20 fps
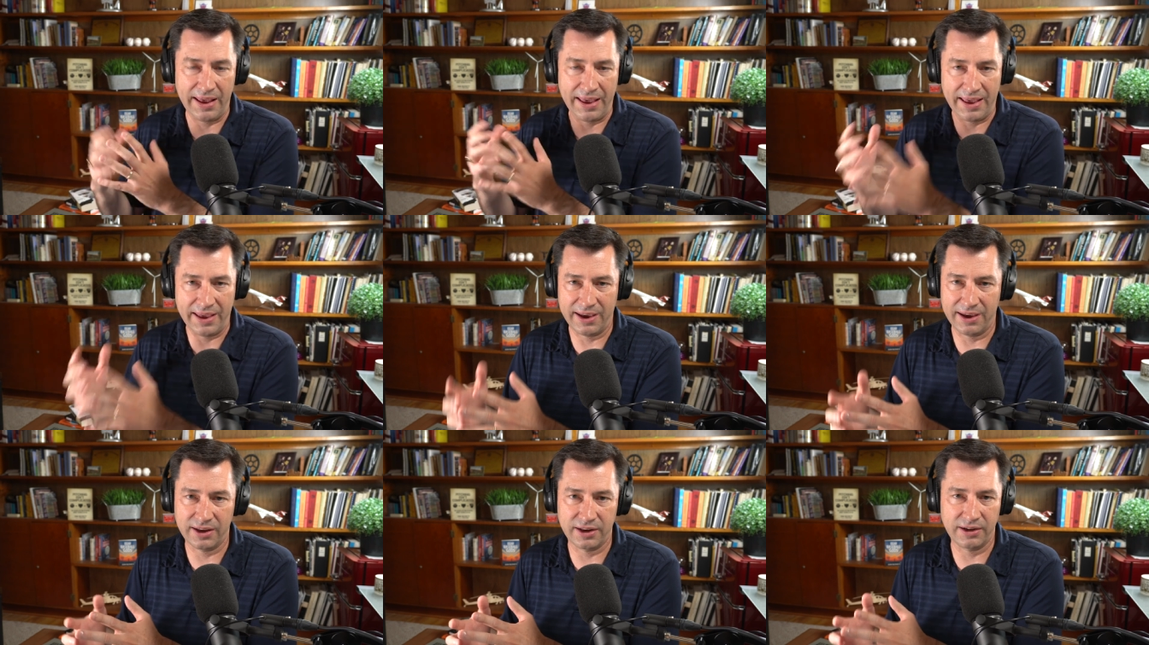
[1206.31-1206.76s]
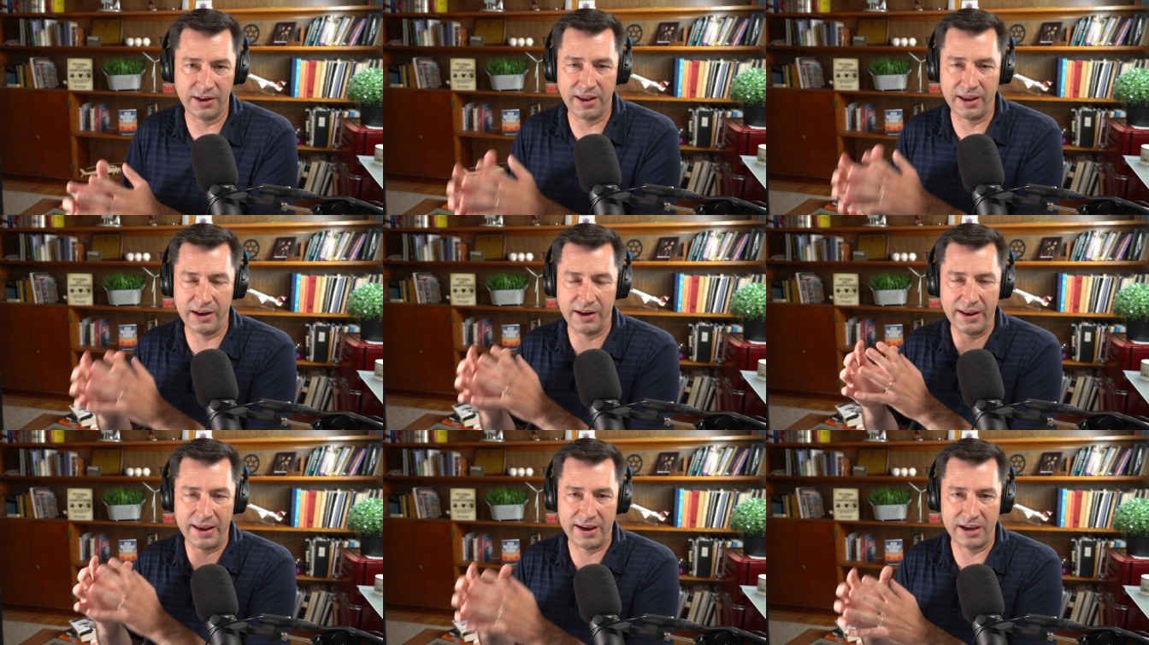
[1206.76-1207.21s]
and
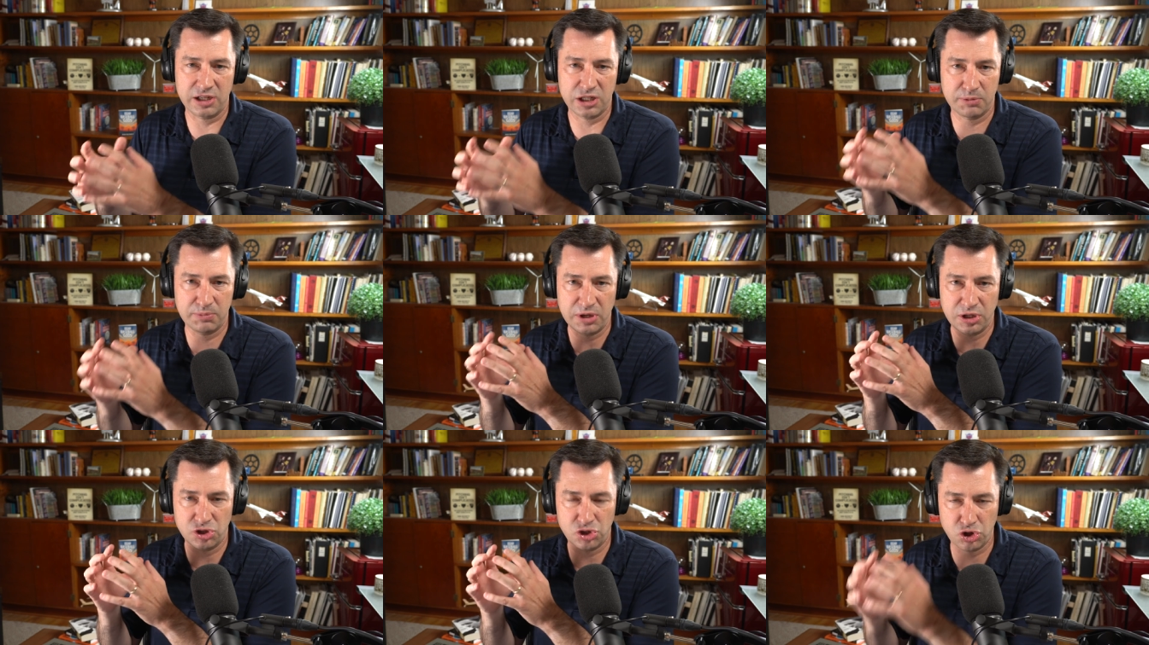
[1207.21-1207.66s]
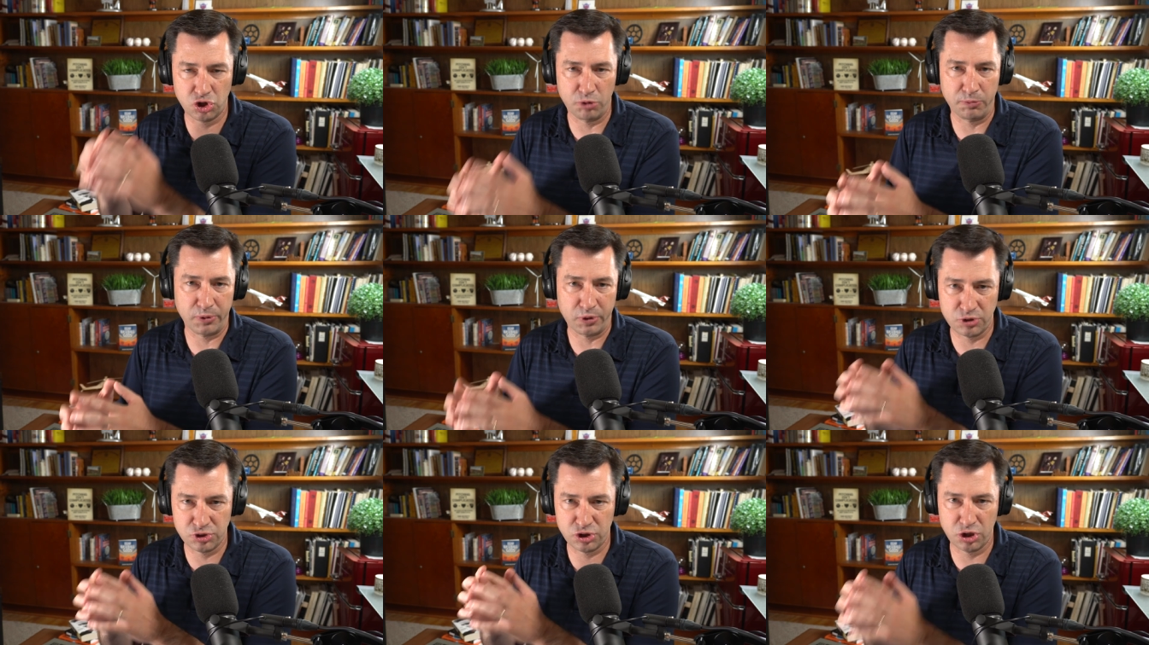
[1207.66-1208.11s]
it has to be
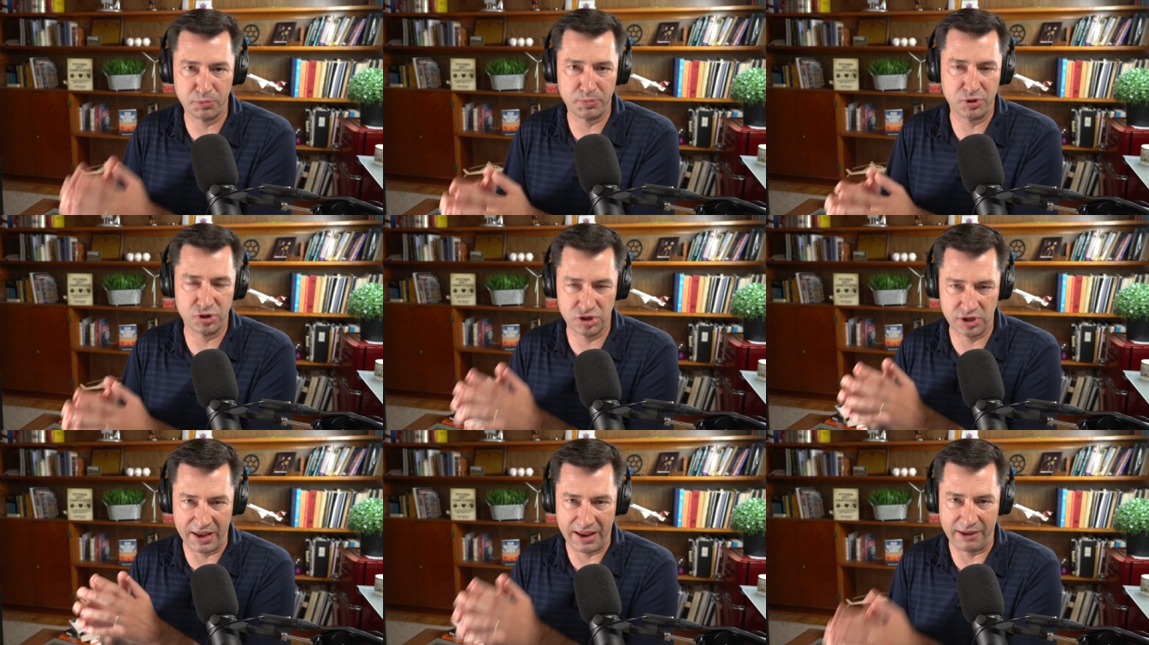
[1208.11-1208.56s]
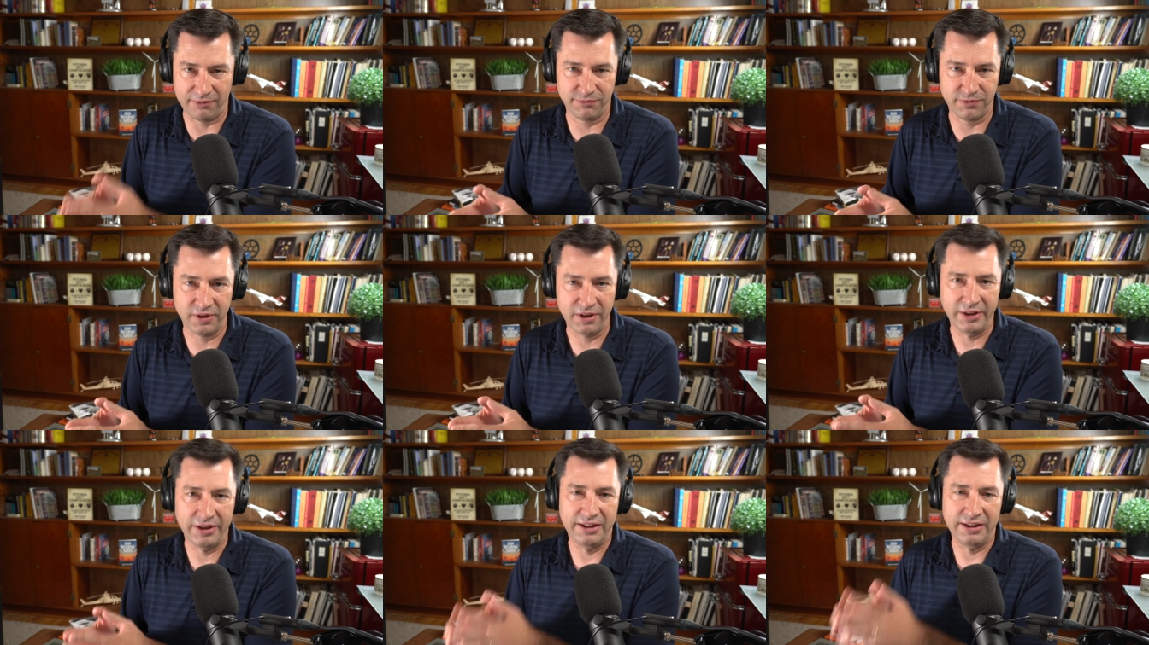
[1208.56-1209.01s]
super super safe.